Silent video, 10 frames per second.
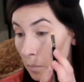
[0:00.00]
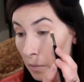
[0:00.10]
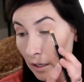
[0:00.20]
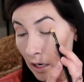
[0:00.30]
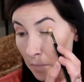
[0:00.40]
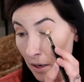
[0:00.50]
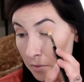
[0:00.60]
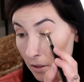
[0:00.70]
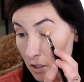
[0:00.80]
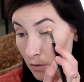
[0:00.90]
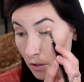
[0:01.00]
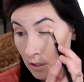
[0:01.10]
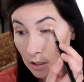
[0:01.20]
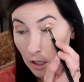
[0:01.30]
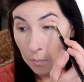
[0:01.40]
But I got baptized the
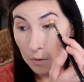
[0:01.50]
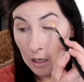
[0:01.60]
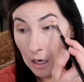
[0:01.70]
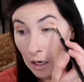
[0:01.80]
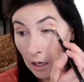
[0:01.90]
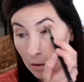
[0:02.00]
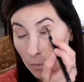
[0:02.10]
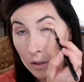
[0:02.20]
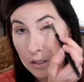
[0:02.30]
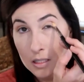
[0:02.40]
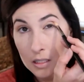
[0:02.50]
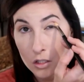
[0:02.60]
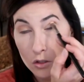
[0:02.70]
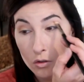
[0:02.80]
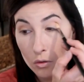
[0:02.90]
first time when I was
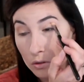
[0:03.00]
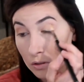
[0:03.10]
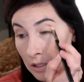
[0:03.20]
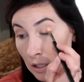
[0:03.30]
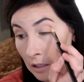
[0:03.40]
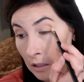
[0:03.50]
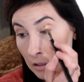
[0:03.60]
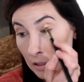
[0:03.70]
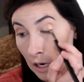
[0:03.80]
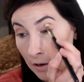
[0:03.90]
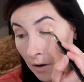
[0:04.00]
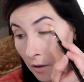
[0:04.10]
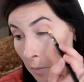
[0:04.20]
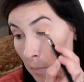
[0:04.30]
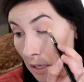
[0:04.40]
6 years old, and I felt
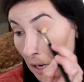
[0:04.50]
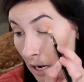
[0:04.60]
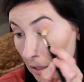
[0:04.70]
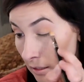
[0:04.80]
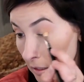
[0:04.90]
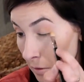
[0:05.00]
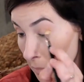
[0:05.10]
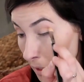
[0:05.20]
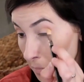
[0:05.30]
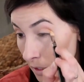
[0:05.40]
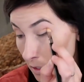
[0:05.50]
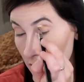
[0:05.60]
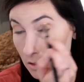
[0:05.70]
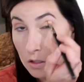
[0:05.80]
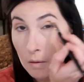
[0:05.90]
like my cat needed to be
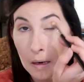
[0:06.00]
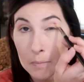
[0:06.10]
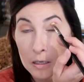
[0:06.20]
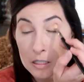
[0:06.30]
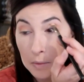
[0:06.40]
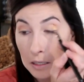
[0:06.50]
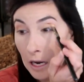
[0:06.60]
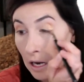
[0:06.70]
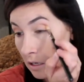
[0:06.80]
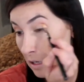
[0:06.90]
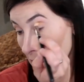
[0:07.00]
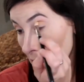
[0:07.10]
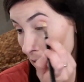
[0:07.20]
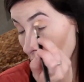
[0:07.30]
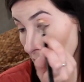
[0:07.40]
baptized, so I baptized my cat,
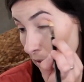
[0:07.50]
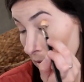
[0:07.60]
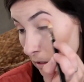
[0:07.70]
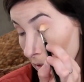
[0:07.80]
and